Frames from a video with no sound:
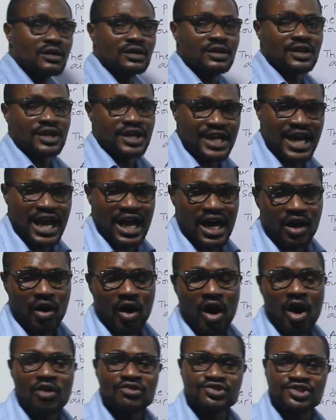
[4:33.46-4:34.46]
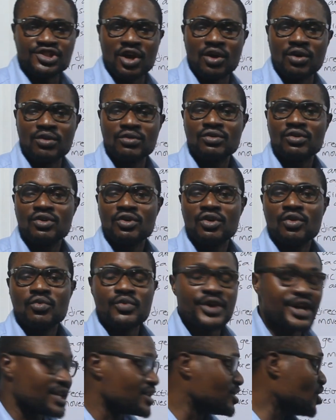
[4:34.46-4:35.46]
Here also,
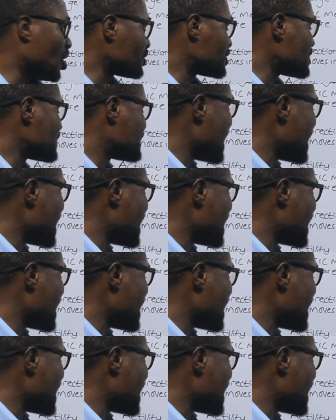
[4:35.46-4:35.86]
we can notice